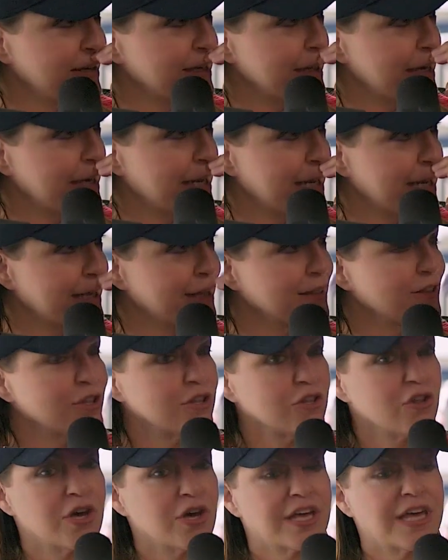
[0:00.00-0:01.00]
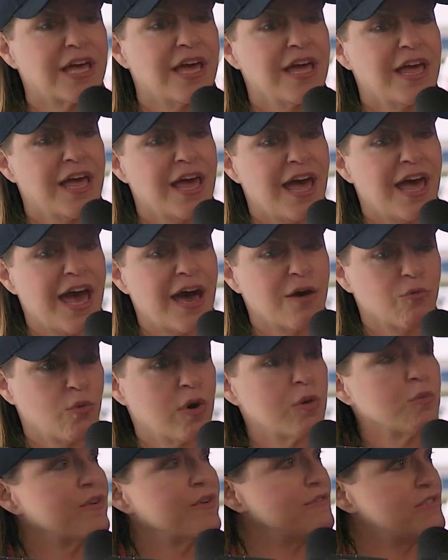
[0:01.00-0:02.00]
feel it. I can look
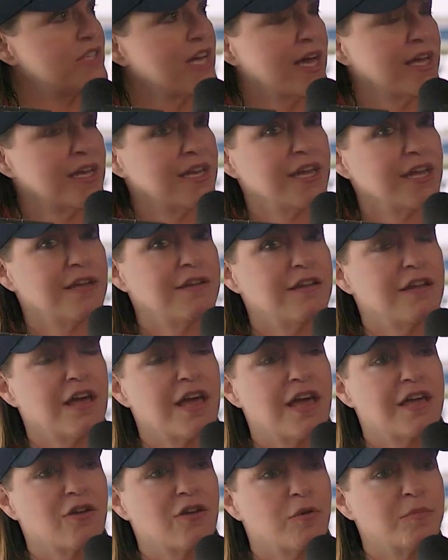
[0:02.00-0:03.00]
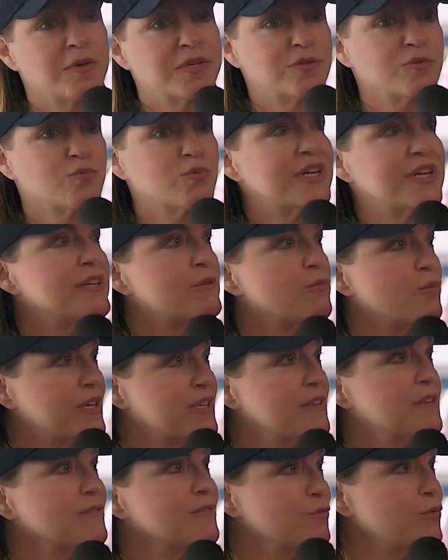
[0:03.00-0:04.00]
at what we've done and almost read
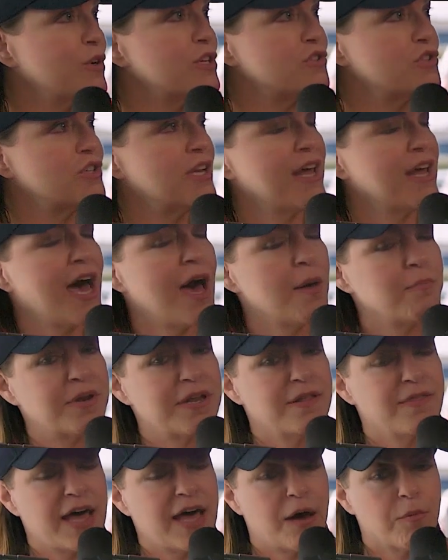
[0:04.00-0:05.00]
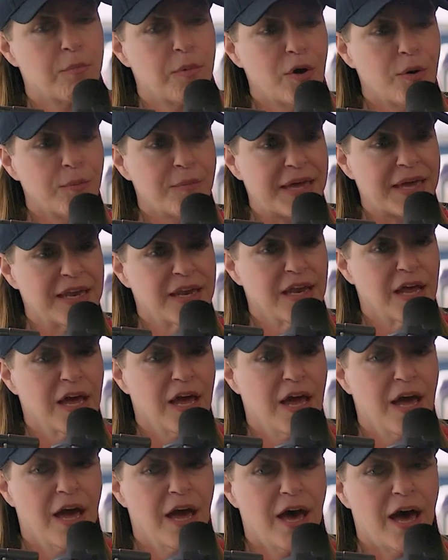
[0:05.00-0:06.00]
what should happen in that moment.
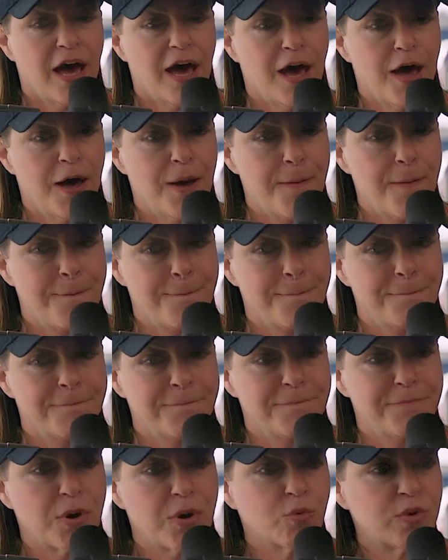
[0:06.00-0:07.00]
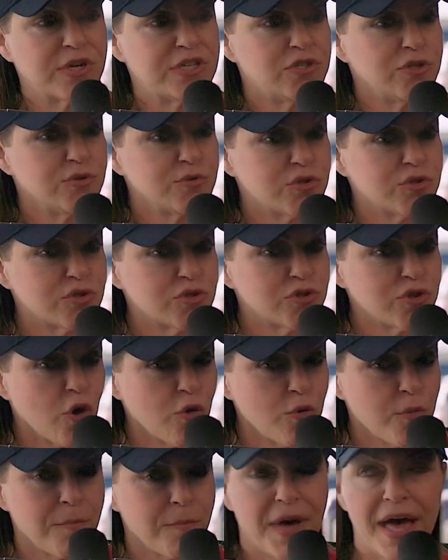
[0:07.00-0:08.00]
But we do
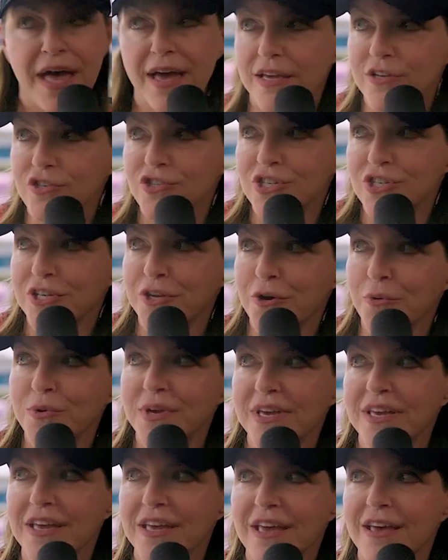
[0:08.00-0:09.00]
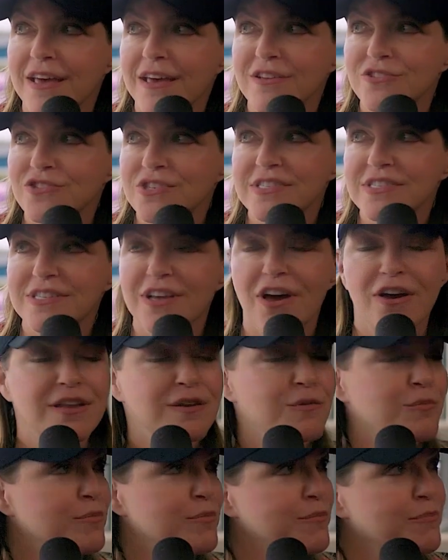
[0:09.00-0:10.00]
so much. We just
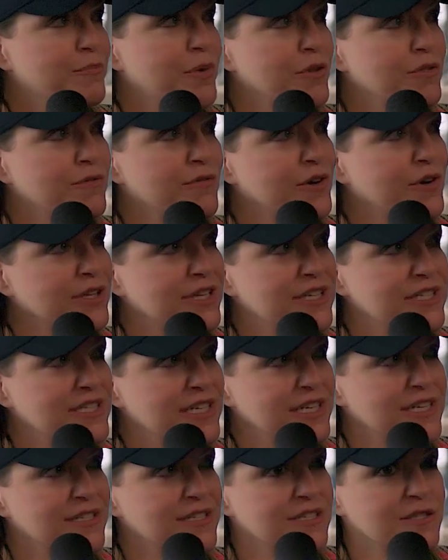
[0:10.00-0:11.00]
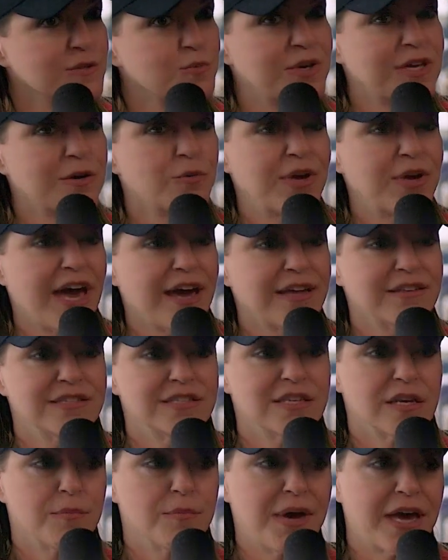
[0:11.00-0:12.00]
on both of our listings this week, we
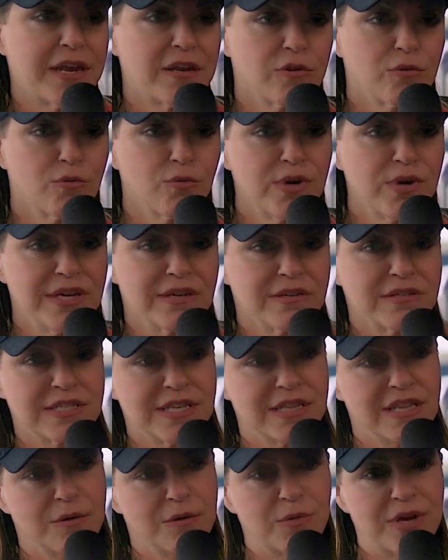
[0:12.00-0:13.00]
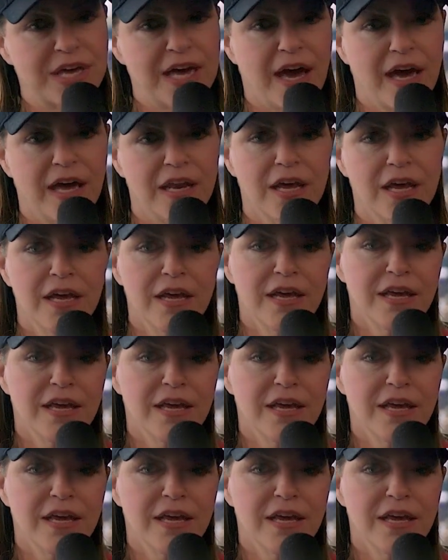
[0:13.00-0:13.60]
had cinematic reels and then we had,